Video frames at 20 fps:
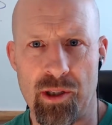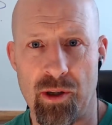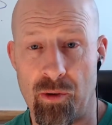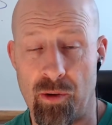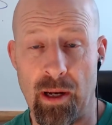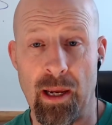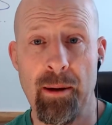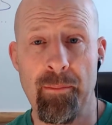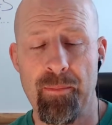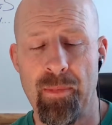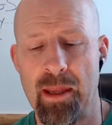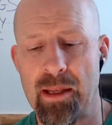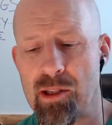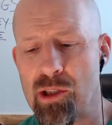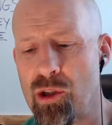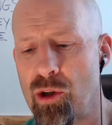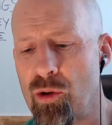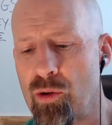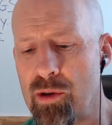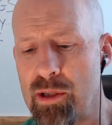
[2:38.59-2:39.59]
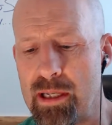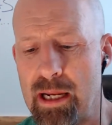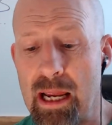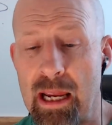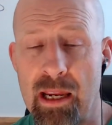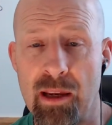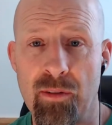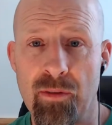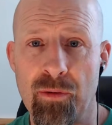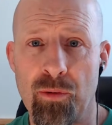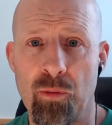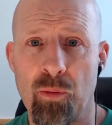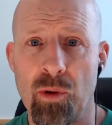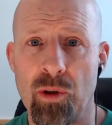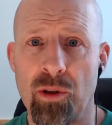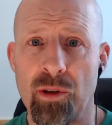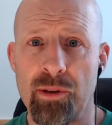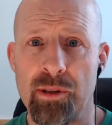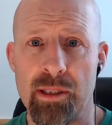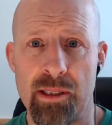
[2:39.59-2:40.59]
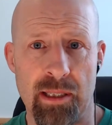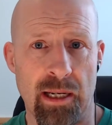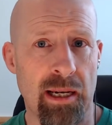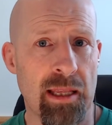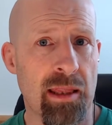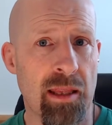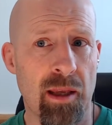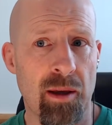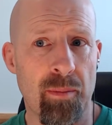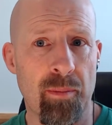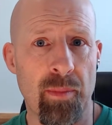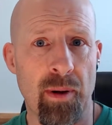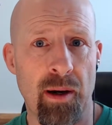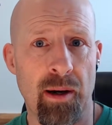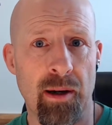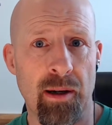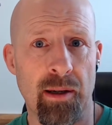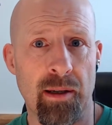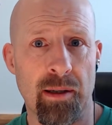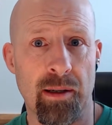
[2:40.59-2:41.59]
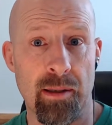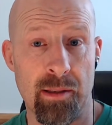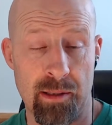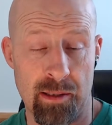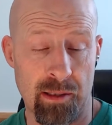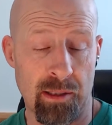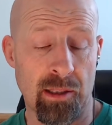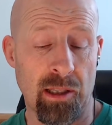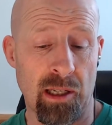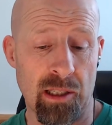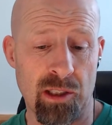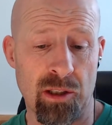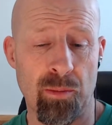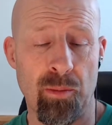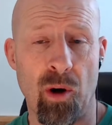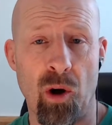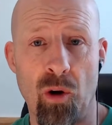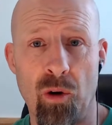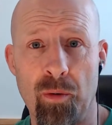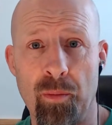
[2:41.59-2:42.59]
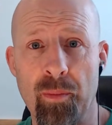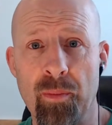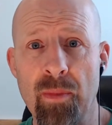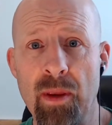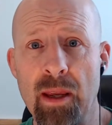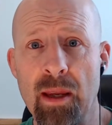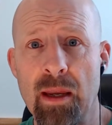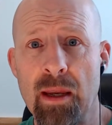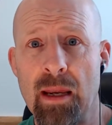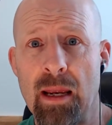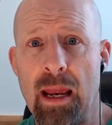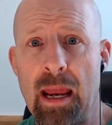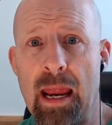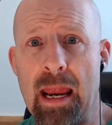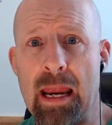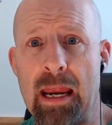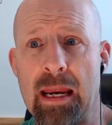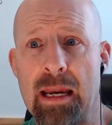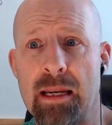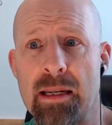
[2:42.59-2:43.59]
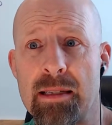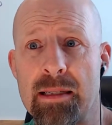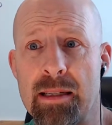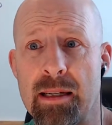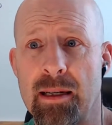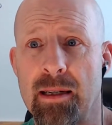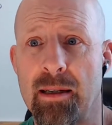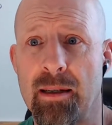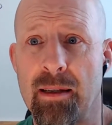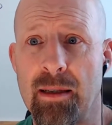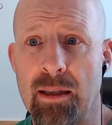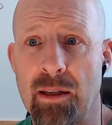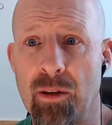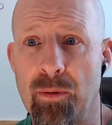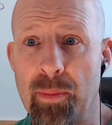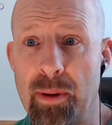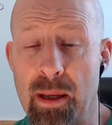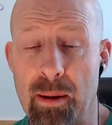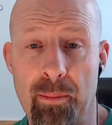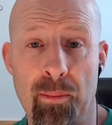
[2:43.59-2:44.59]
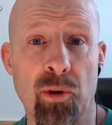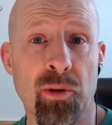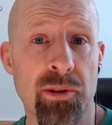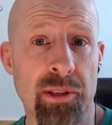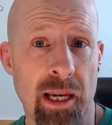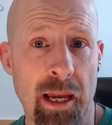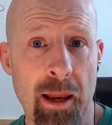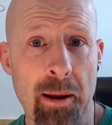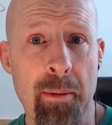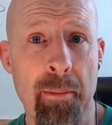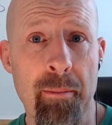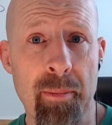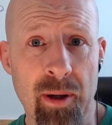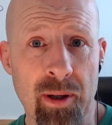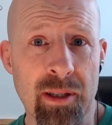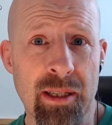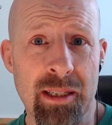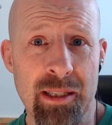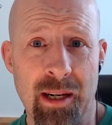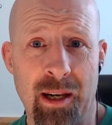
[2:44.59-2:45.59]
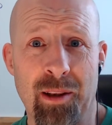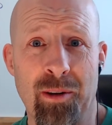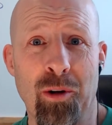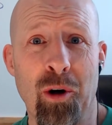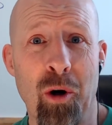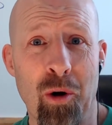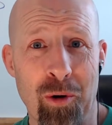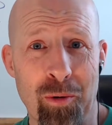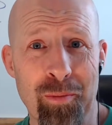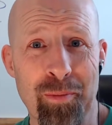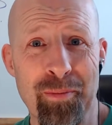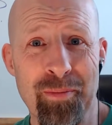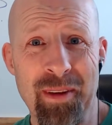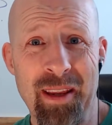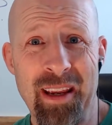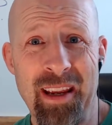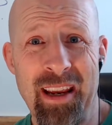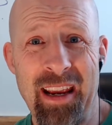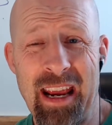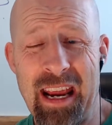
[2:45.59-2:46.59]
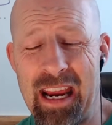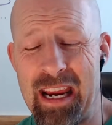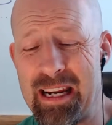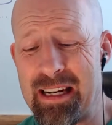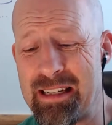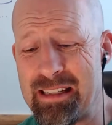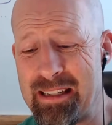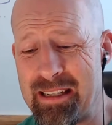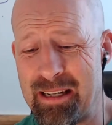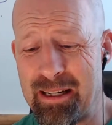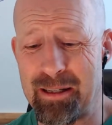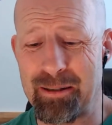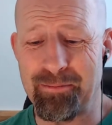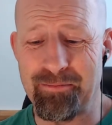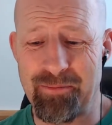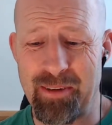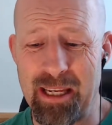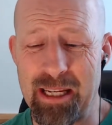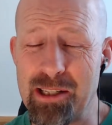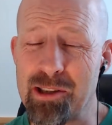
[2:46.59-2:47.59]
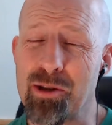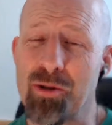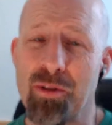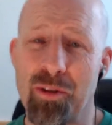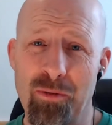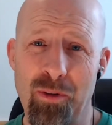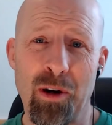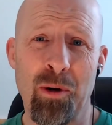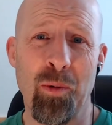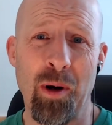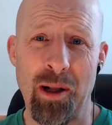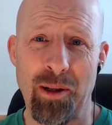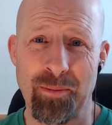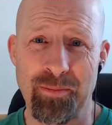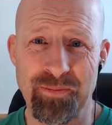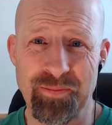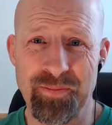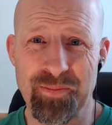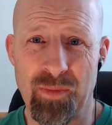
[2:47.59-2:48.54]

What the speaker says: Okay, and so Dave will design them a custom home, and it'll be a multi-million-dollar home, and he's doing very well.